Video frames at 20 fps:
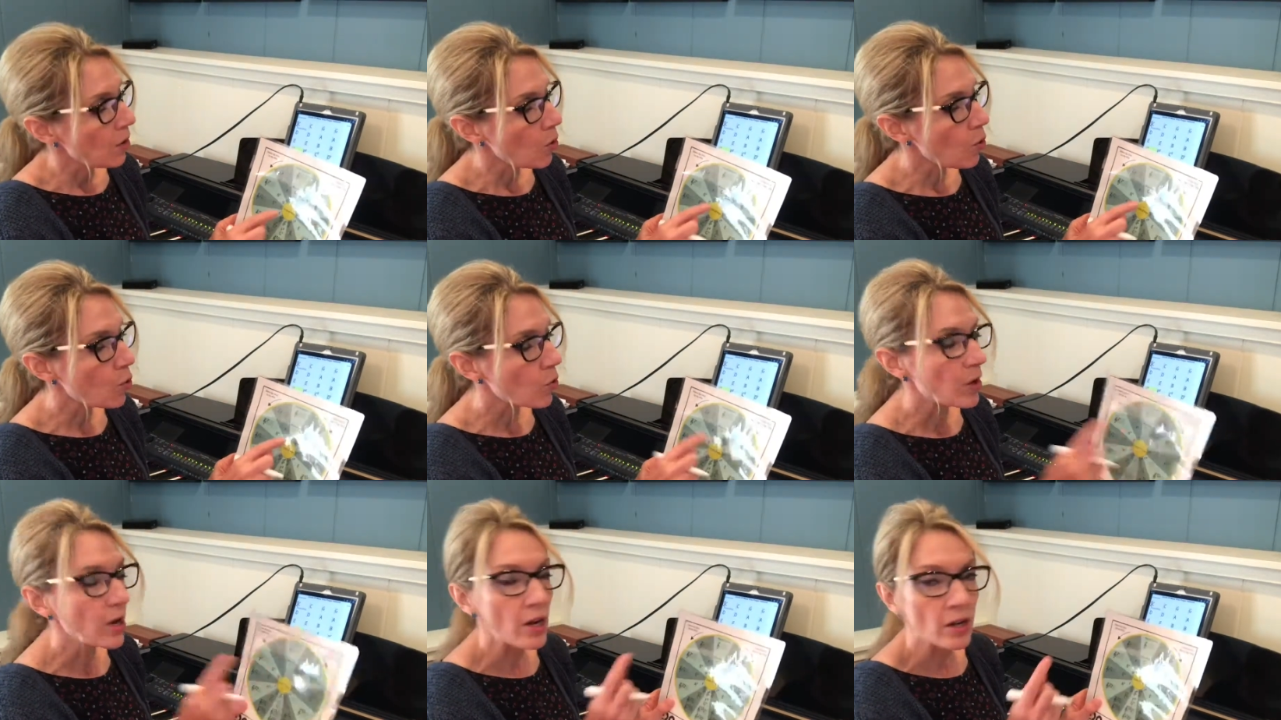
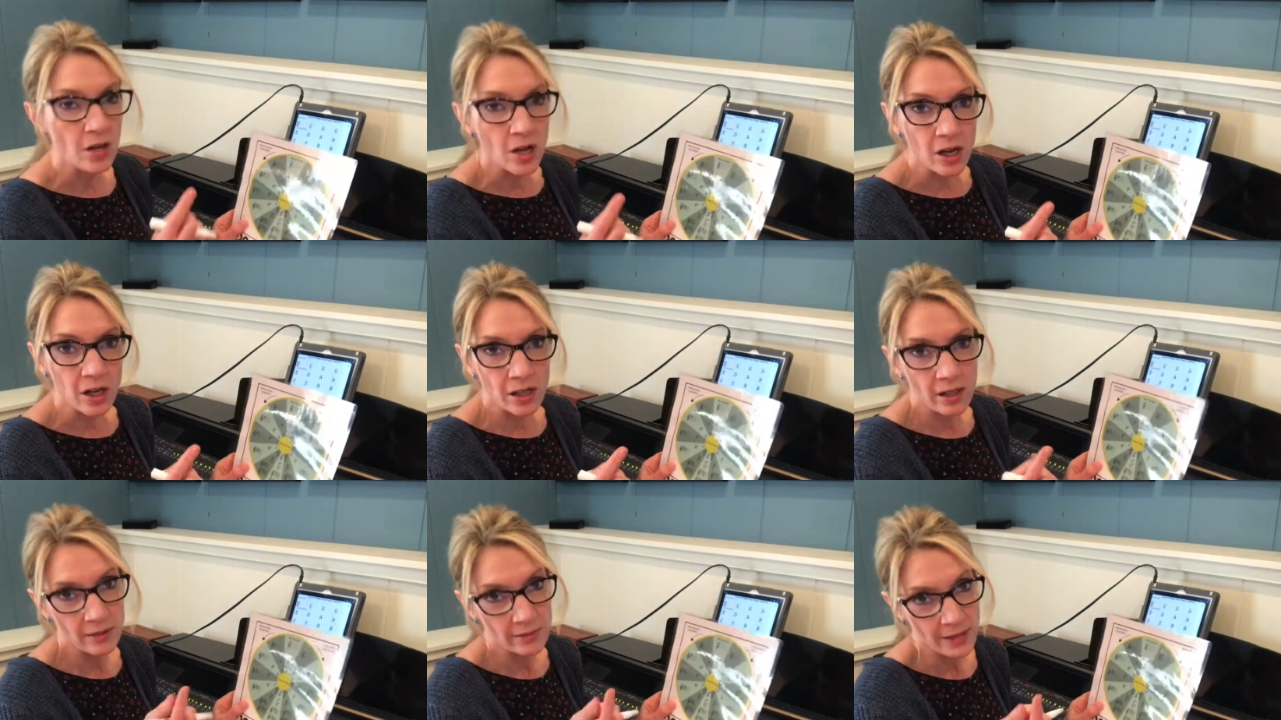or I'll
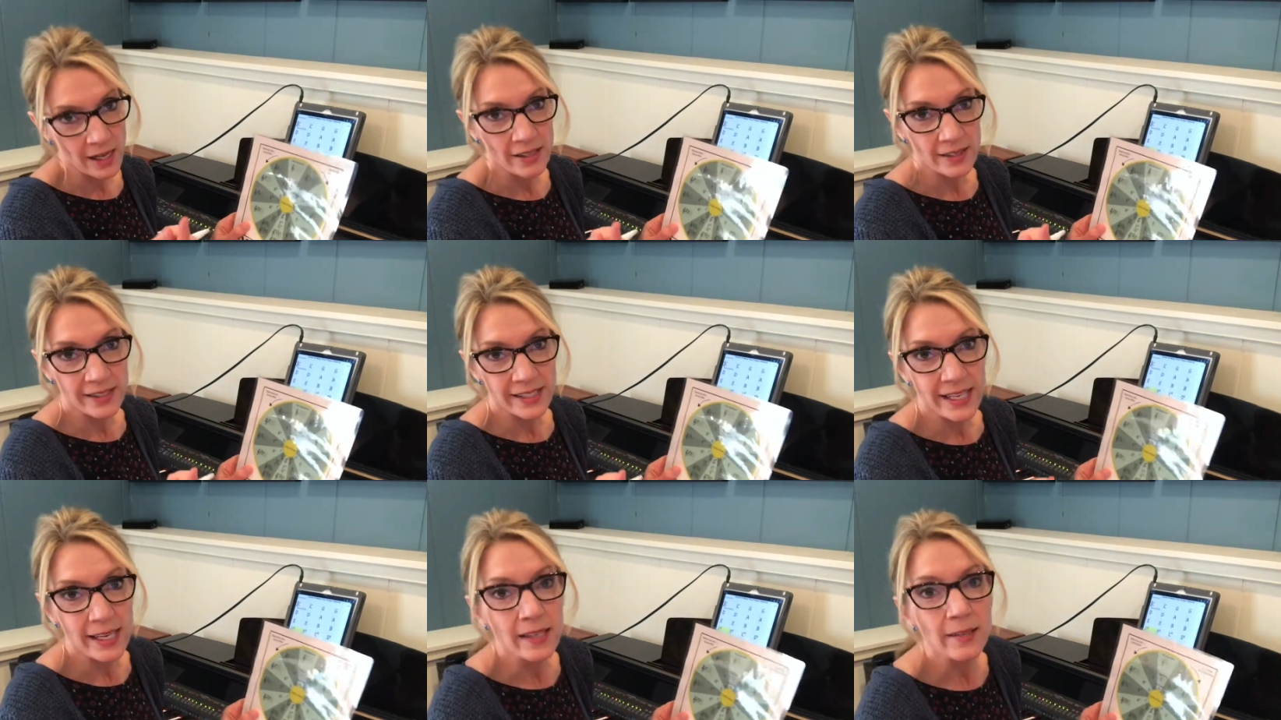call, I'll
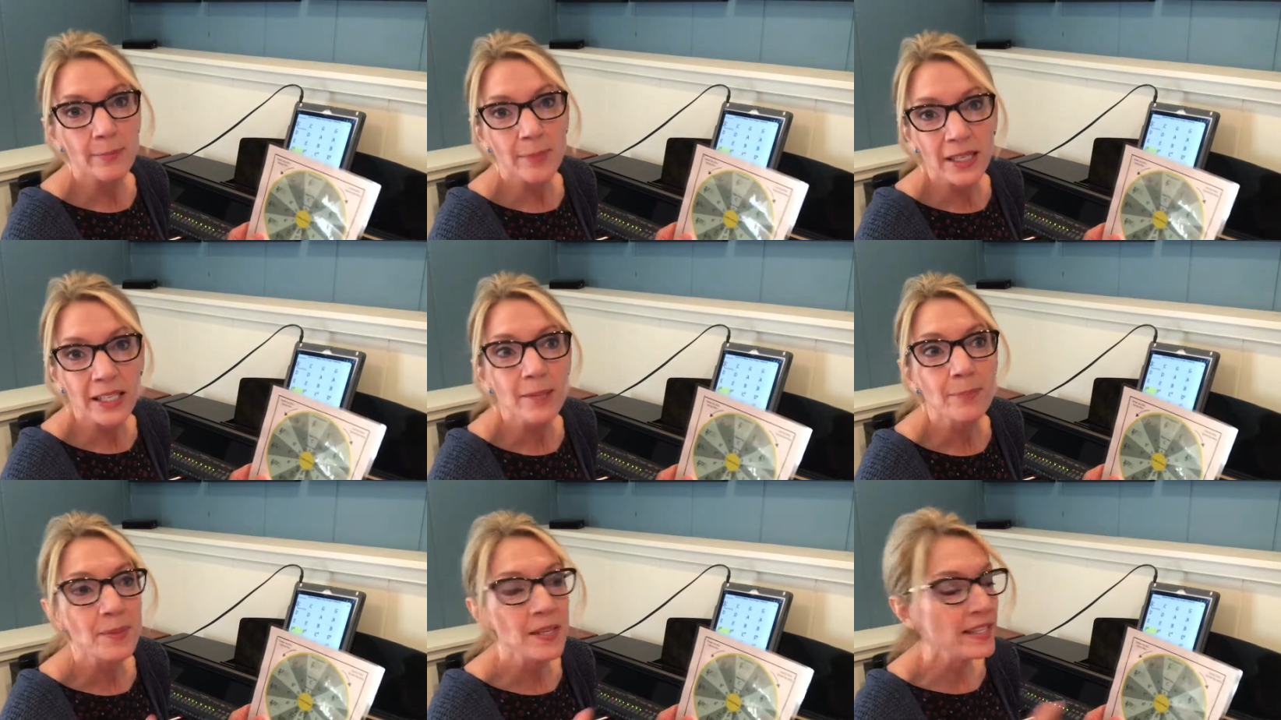say,
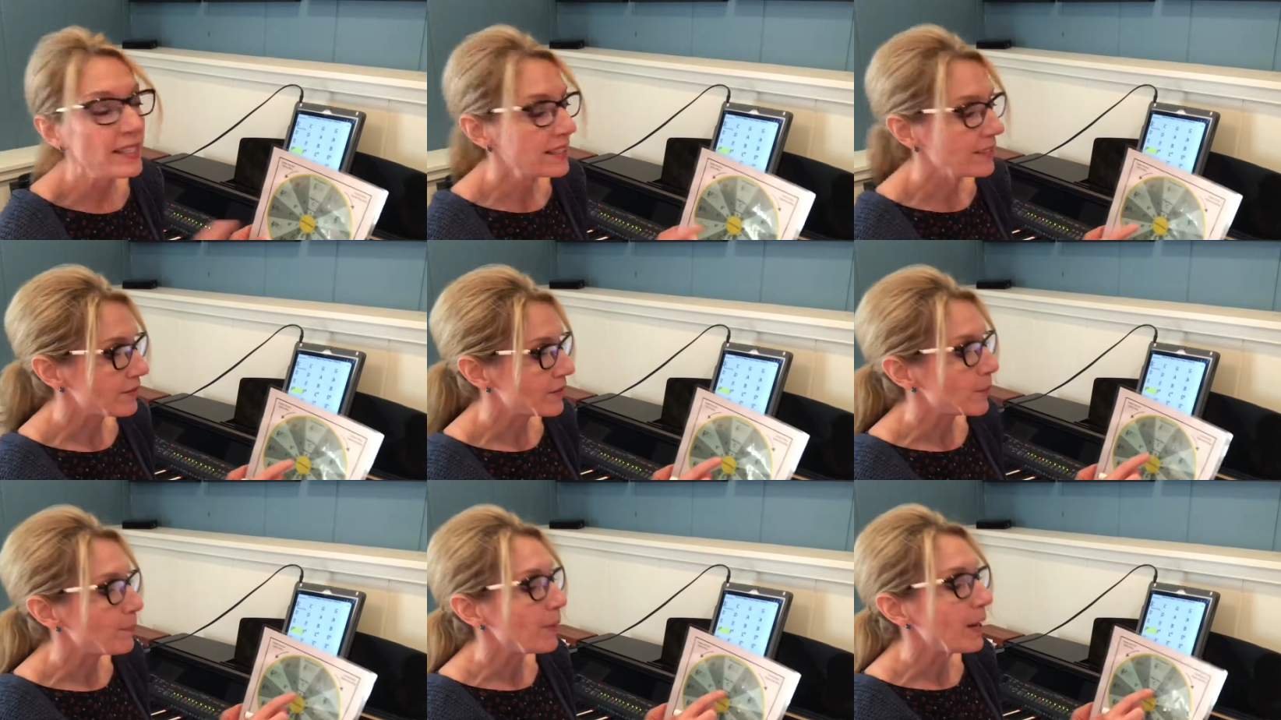pick a piece
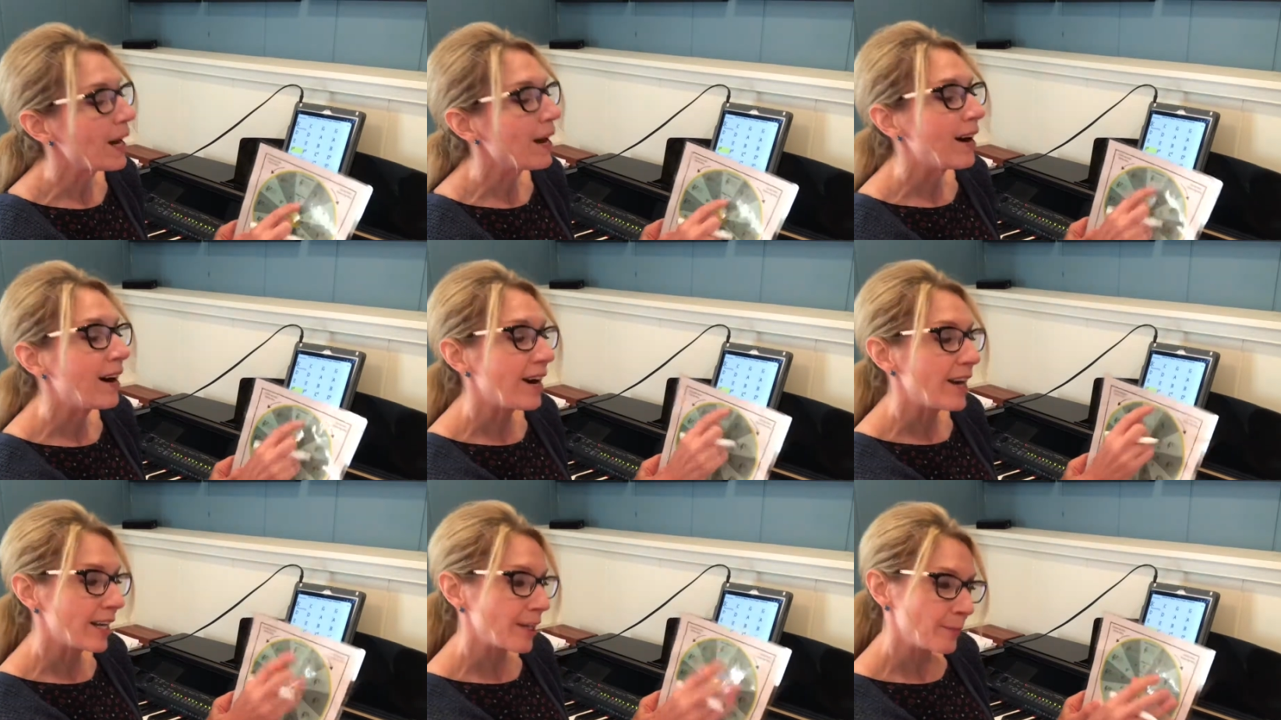of the
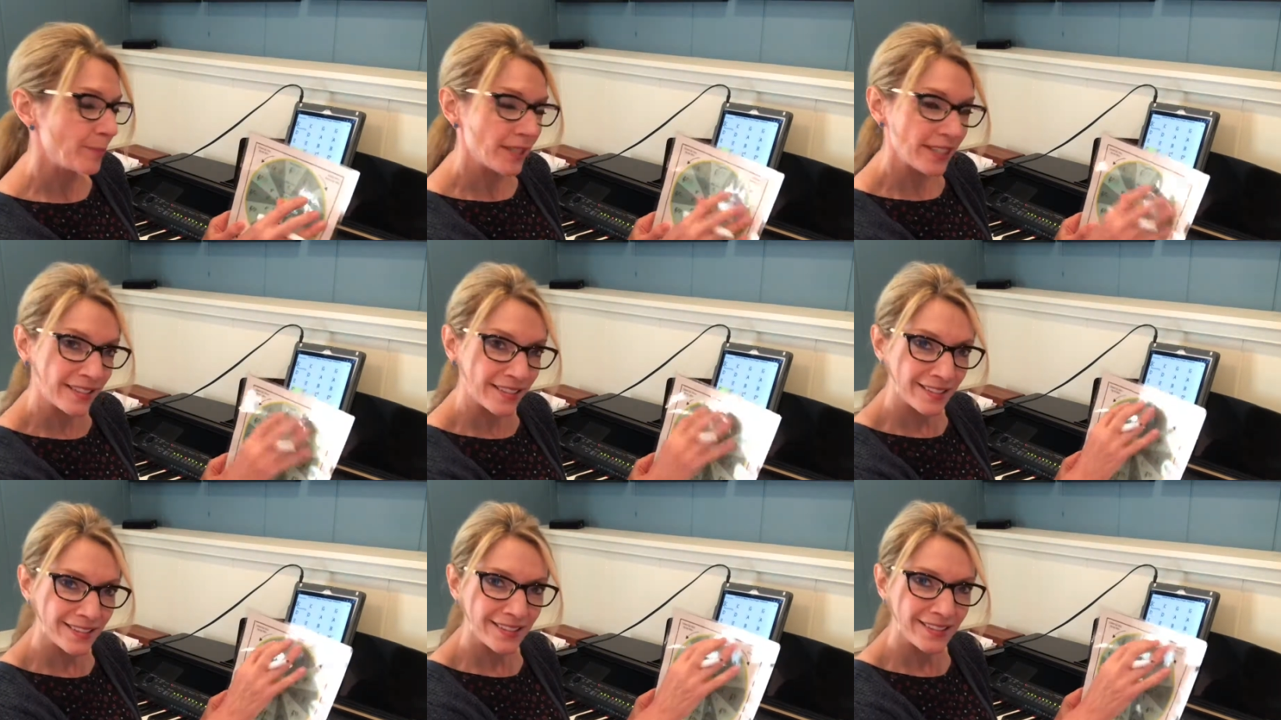pie
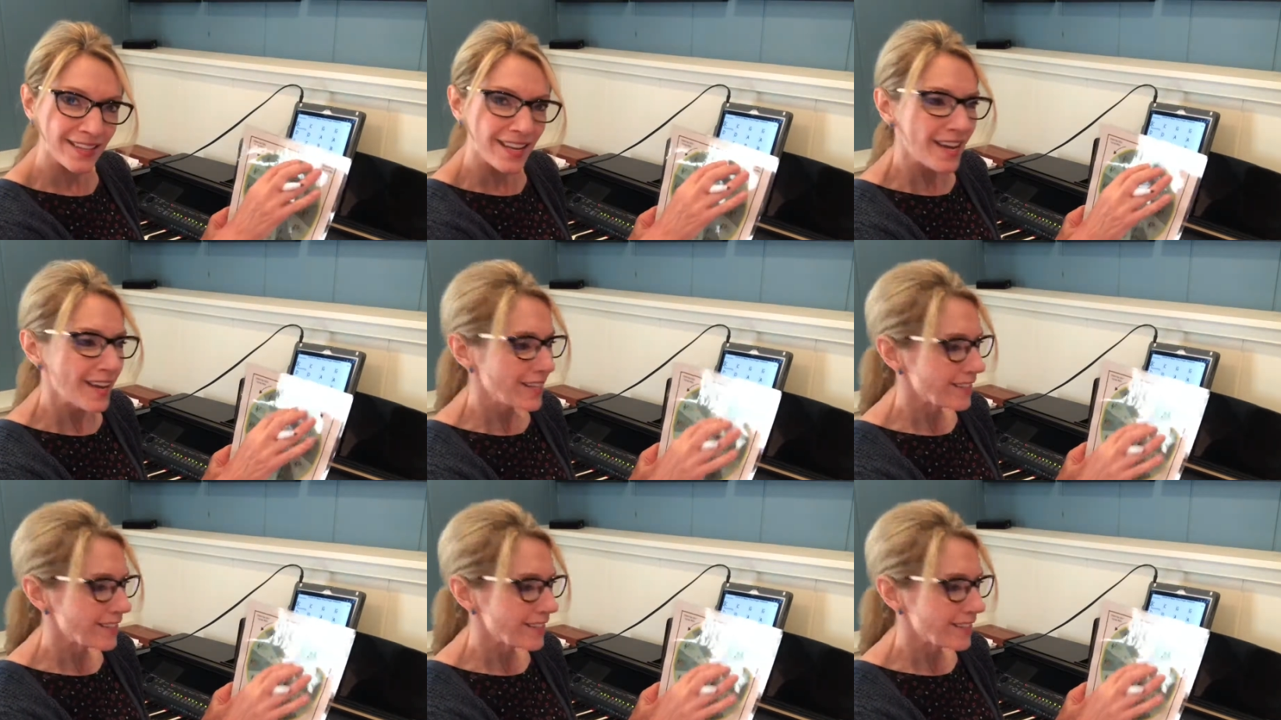because